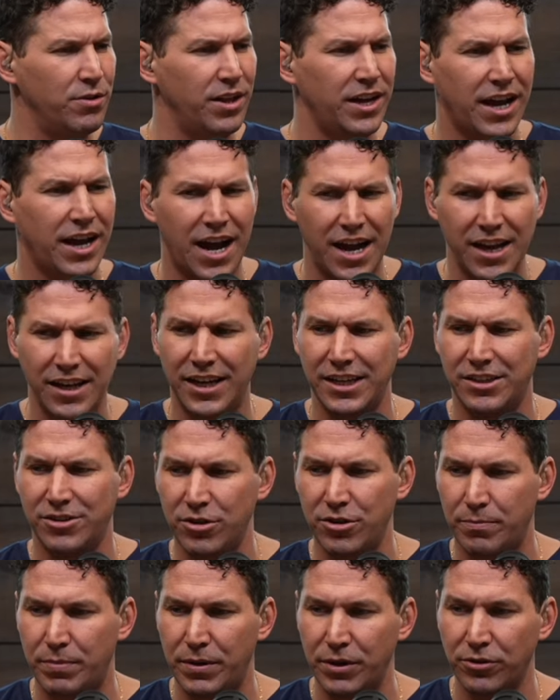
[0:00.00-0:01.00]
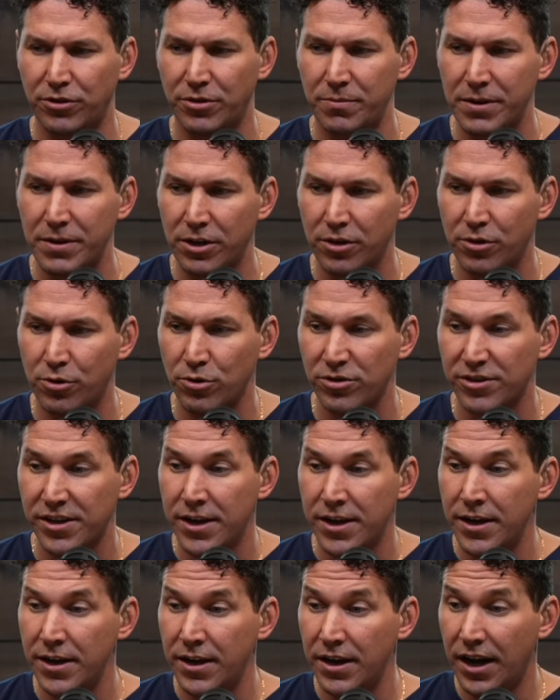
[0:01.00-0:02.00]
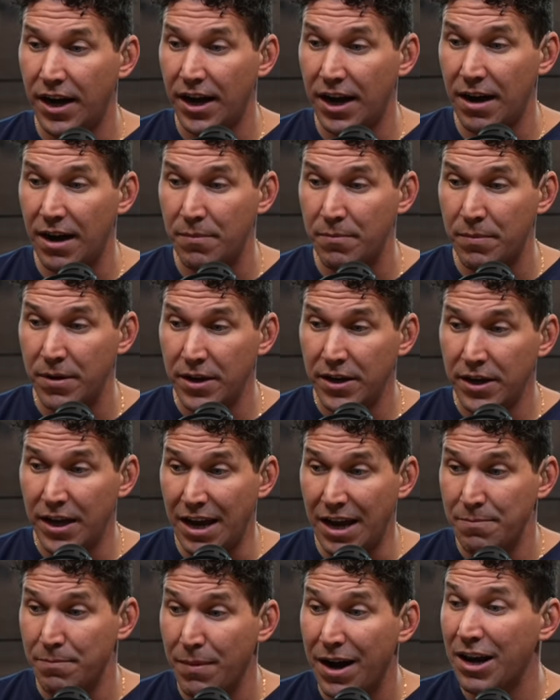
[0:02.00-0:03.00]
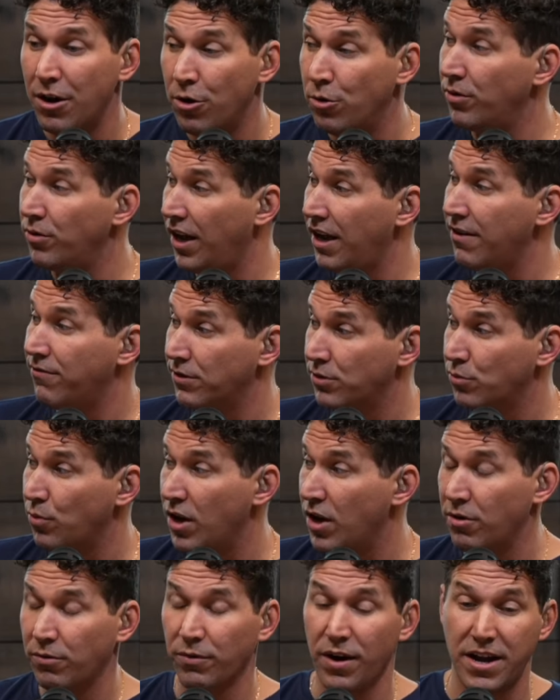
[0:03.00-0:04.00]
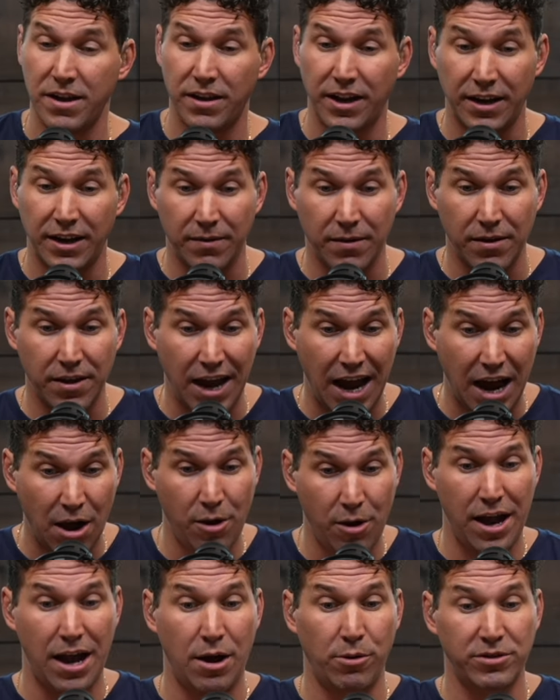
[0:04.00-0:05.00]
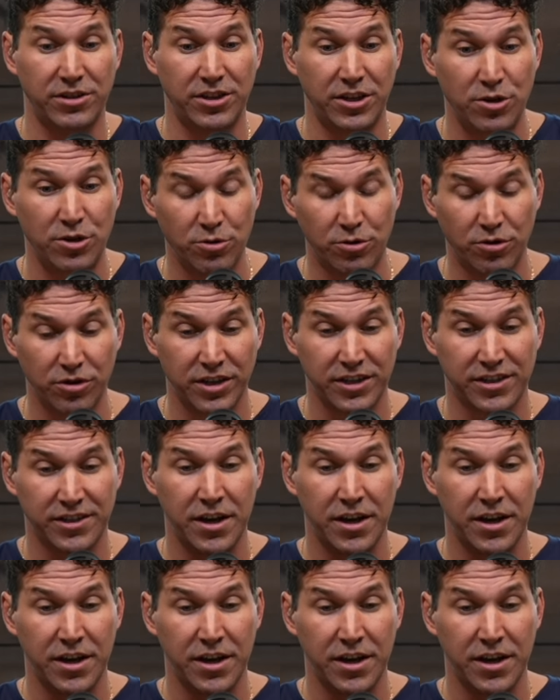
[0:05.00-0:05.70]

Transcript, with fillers: Like I like to appeal to miracles um, in my own life as well, right? Like how mm. how has the Eucharist